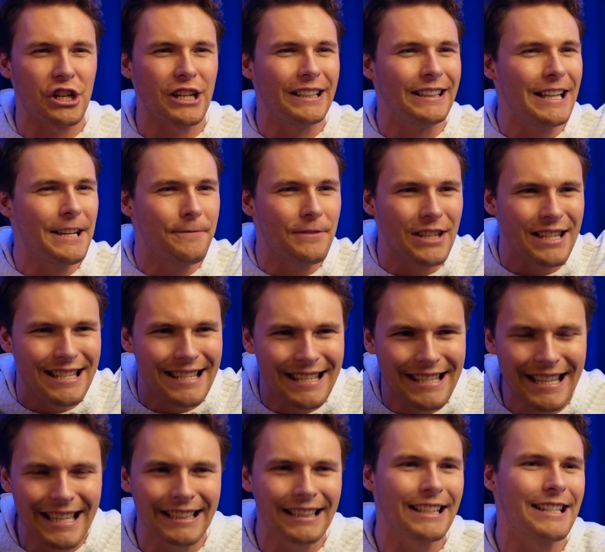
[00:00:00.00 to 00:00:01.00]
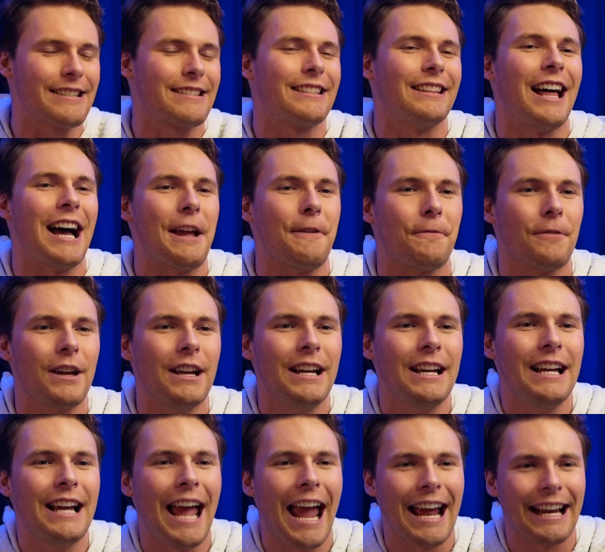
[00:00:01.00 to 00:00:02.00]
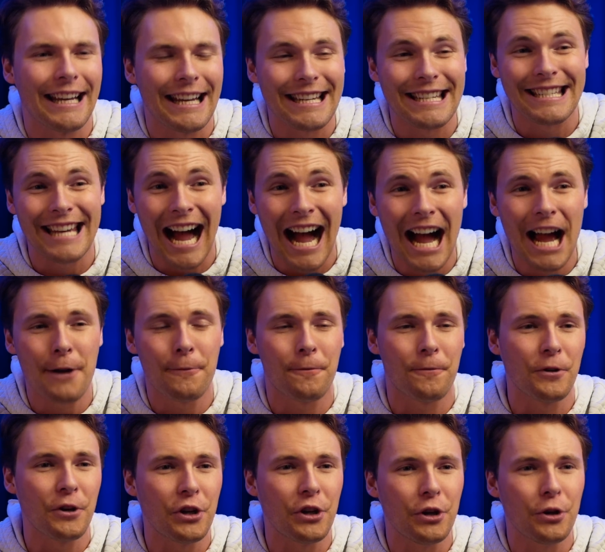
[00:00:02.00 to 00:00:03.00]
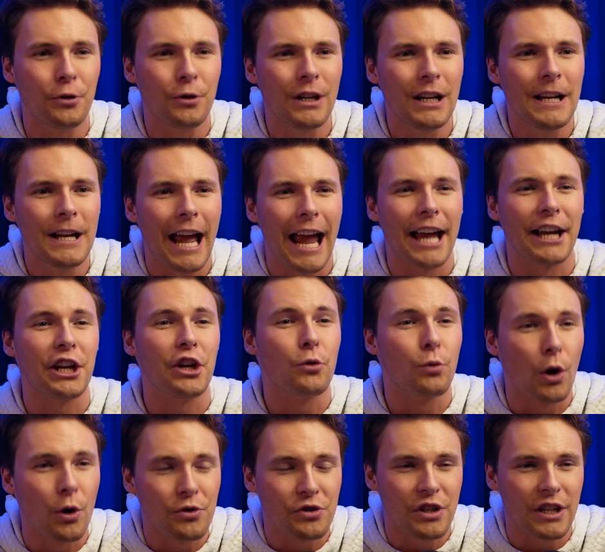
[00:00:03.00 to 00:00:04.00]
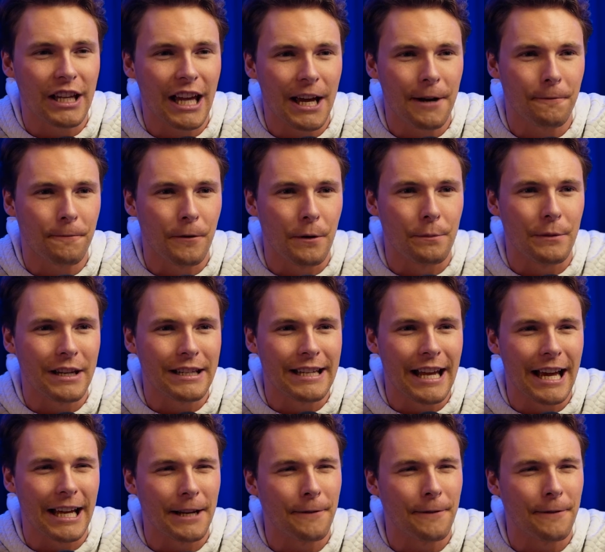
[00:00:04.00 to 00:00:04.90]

He lived a sinless life and he died for you and he rose again from the dead.